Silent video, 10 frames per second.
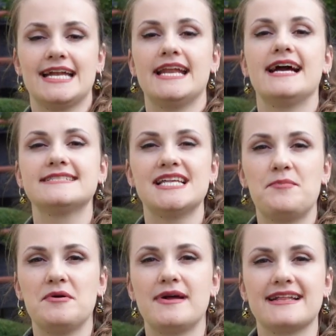Next
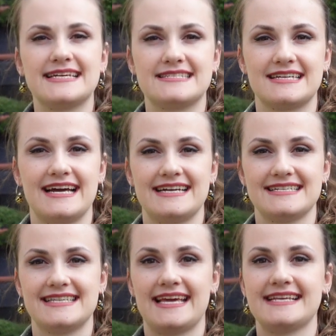up on my list,
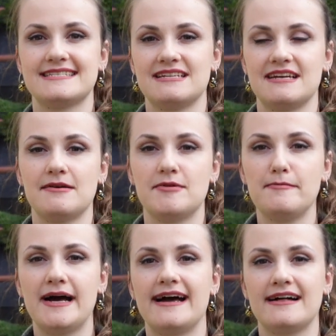guys, is the
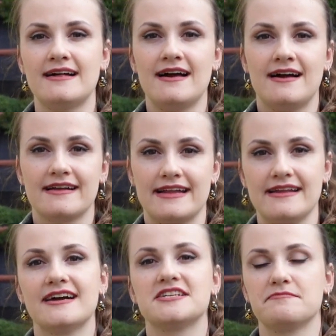mobile
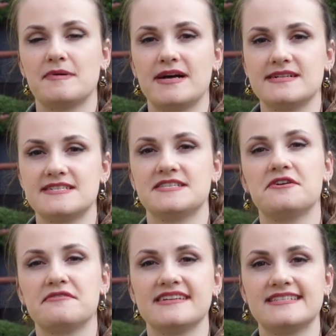connection, mobile
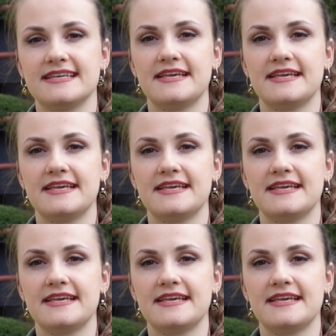service.